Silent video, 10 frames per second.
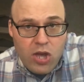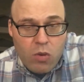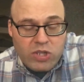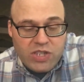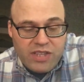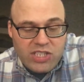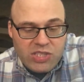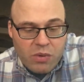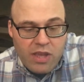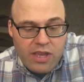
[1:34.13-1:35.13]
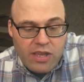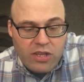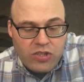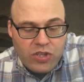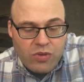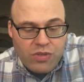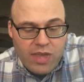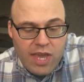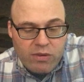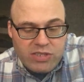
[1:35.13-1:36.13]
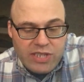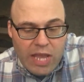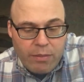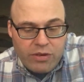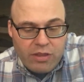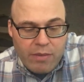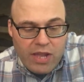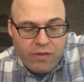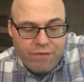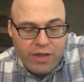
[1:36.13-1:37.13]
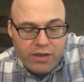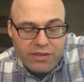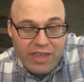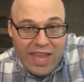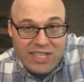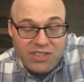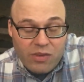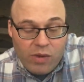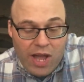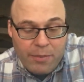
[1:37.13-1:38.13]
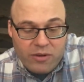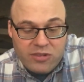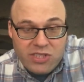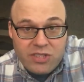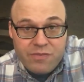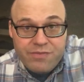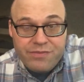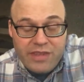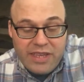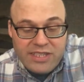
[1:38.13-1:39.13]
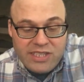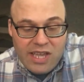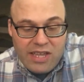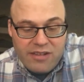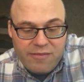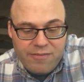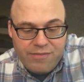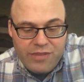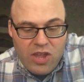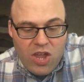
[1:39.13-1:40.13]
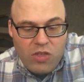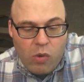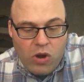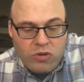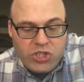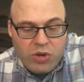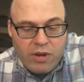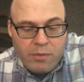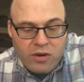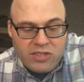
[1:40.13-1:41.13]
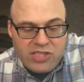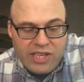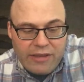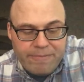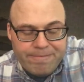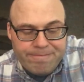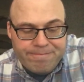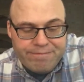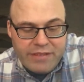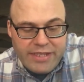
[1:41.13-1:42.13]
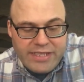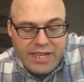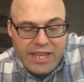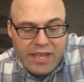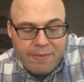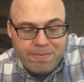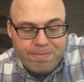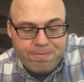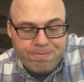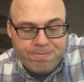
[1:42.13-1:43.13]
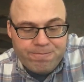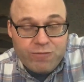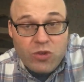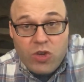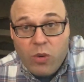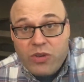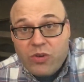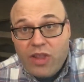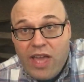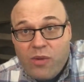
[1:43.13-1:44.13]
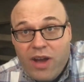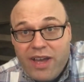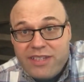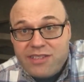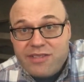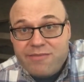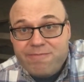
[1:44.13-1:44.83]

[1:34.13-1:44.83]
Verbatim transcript: Which of these three do you think was a neighbor to the man who fell into the hands of the robbers? He said, The one who showed him mercy. He said to him, Go and do likewise.